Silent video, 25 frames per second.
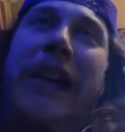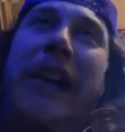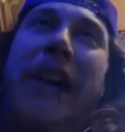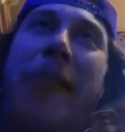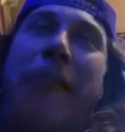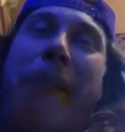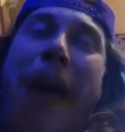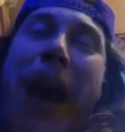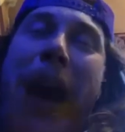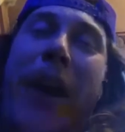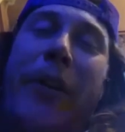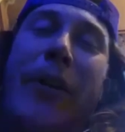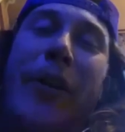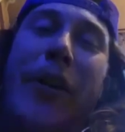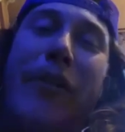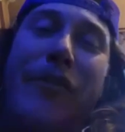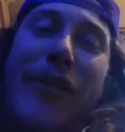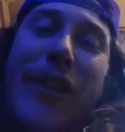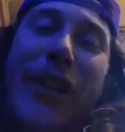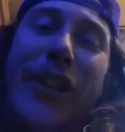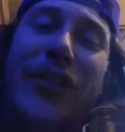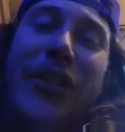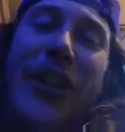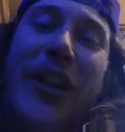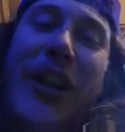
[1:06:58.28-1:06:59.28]
amount of
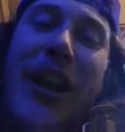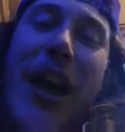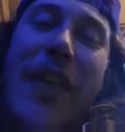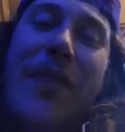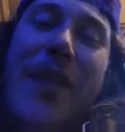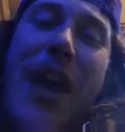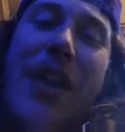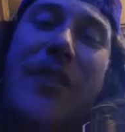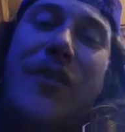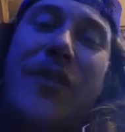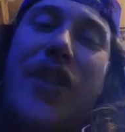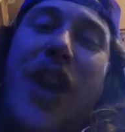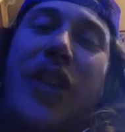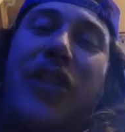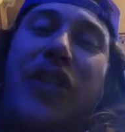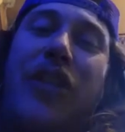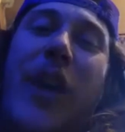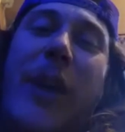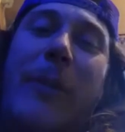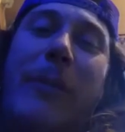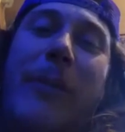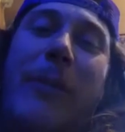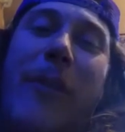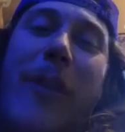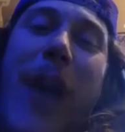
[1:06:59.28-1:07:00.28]
reason, and then just
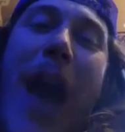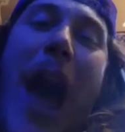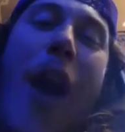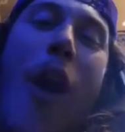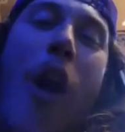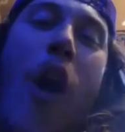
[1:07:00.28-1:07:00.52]
out